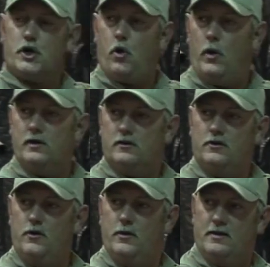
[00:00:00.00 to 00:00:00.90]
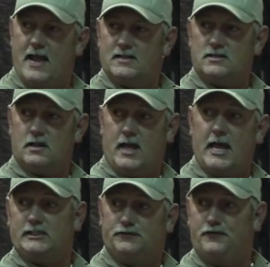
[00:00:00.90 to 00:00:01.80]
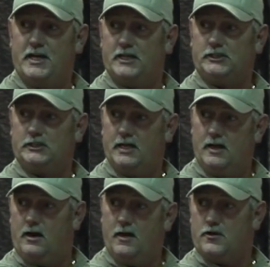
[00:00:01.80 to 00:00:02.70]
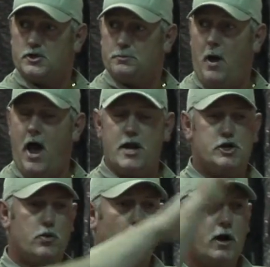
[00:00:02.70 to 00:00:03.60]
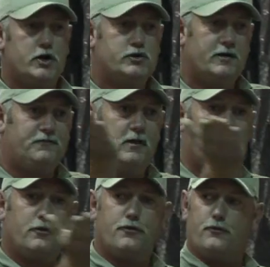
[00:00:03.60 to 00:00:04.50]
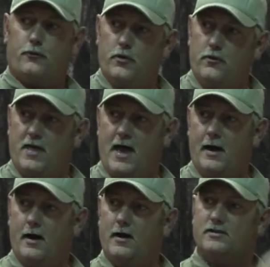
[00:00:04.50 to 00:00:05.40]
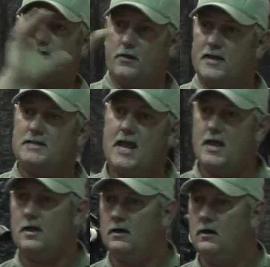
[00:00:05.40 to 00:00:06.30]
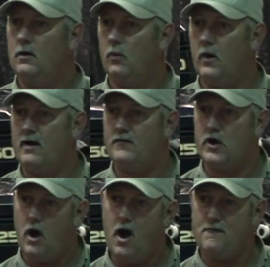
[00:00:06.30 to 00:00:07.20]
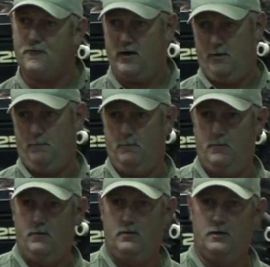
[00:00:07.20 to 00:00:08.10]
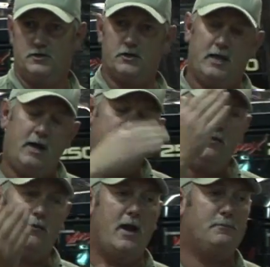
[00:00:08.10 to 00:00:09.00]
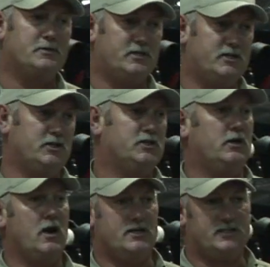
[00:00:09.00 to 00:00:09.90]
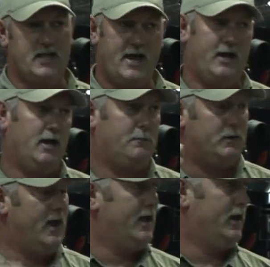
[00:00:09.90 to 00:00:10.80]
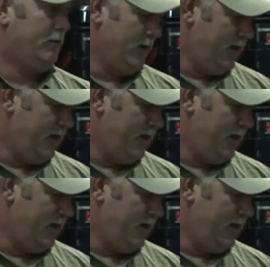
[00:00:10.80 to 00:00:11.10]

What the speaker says: you're going to do, and that's catch fish in another spot. You want to drift it through that area so they take whatever you're offering them. So get it in the right position so you're not snagging up and hanging up.